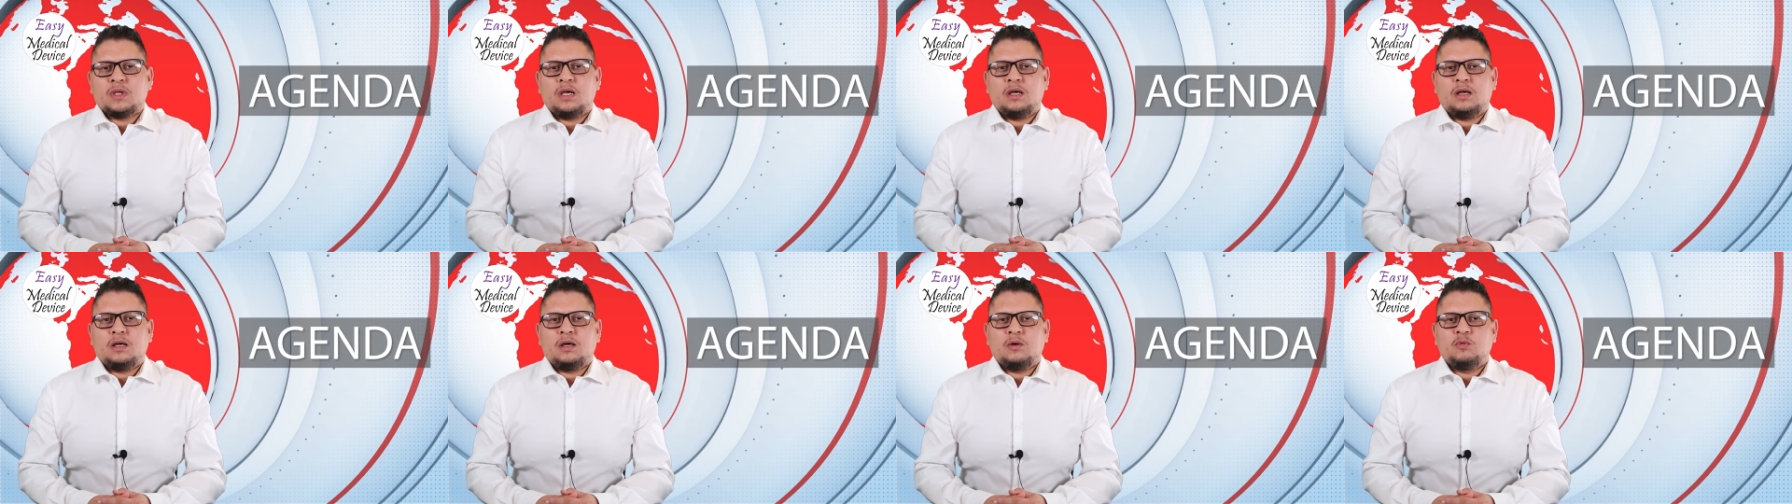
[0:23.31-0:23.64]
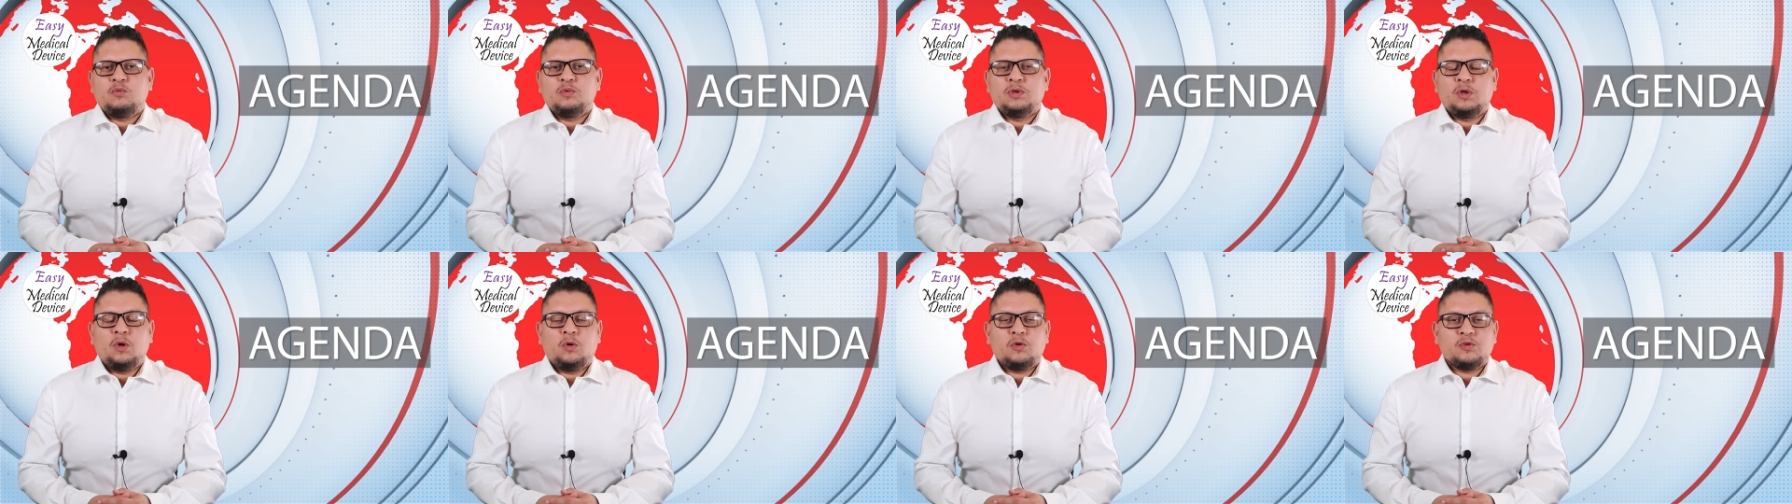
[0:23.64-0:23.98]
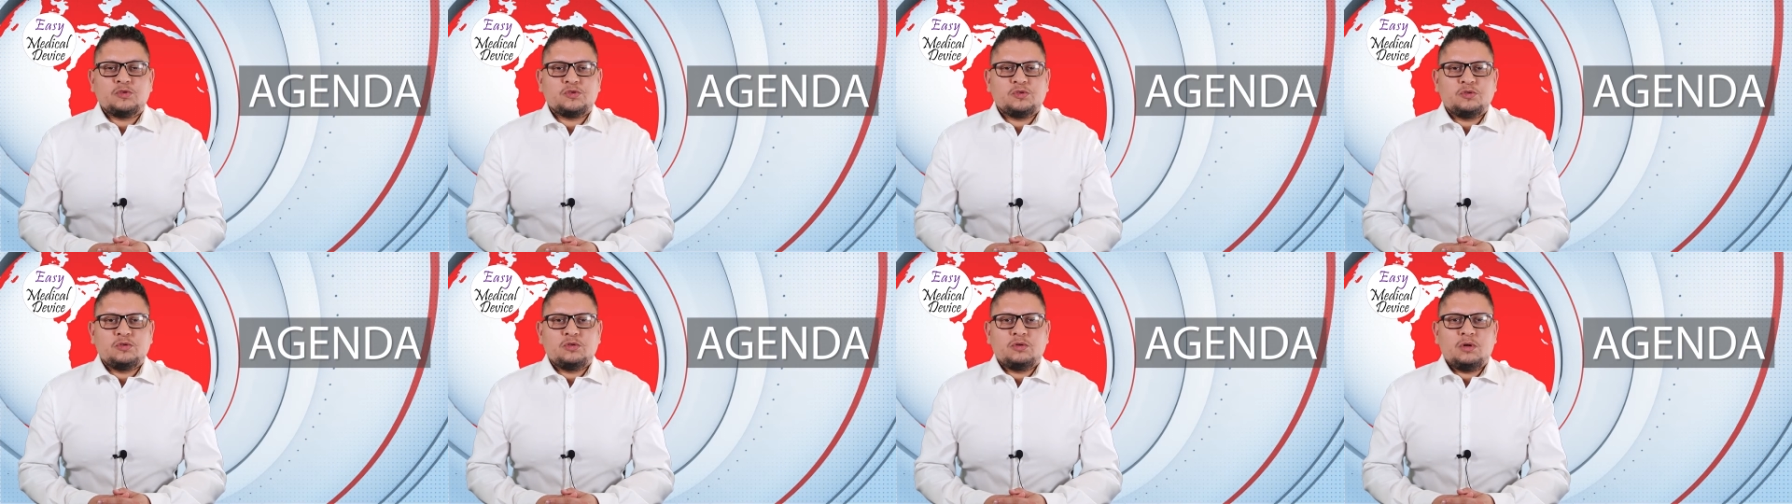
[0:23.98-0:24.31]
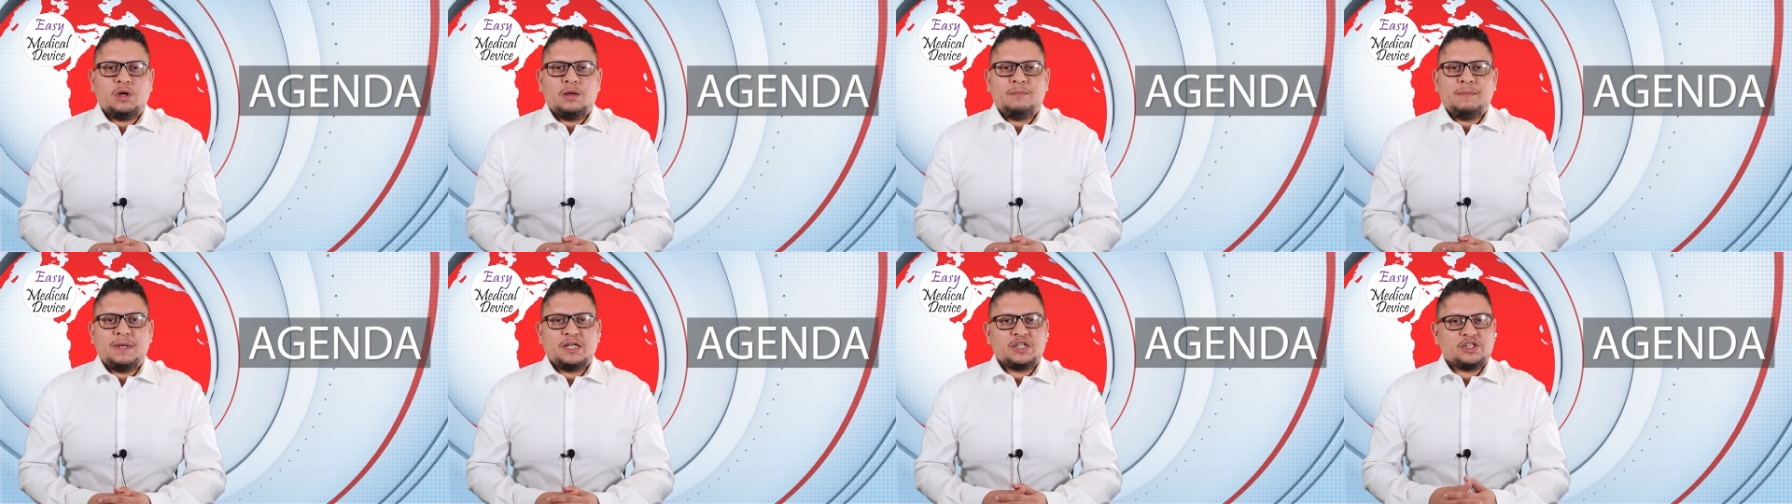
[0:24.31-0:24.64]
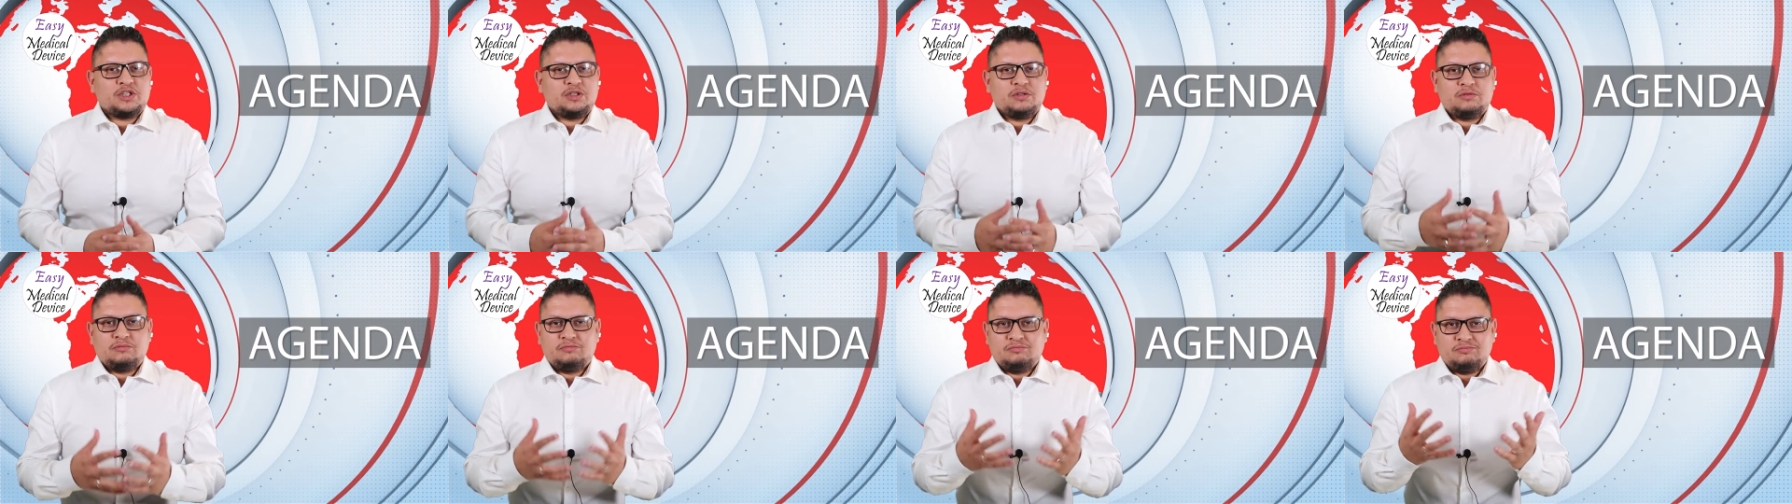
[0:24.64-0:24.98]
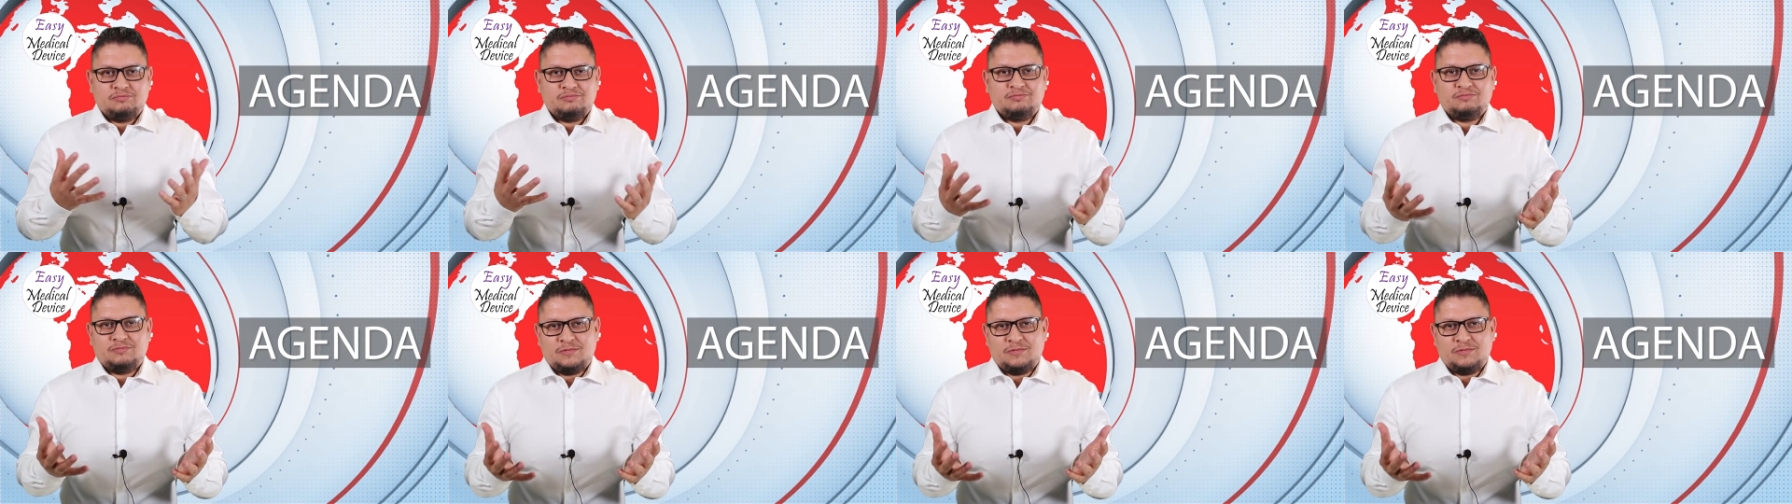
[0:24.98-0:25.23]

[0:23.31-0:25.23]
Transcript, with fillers: Uh, we'll also uh, mention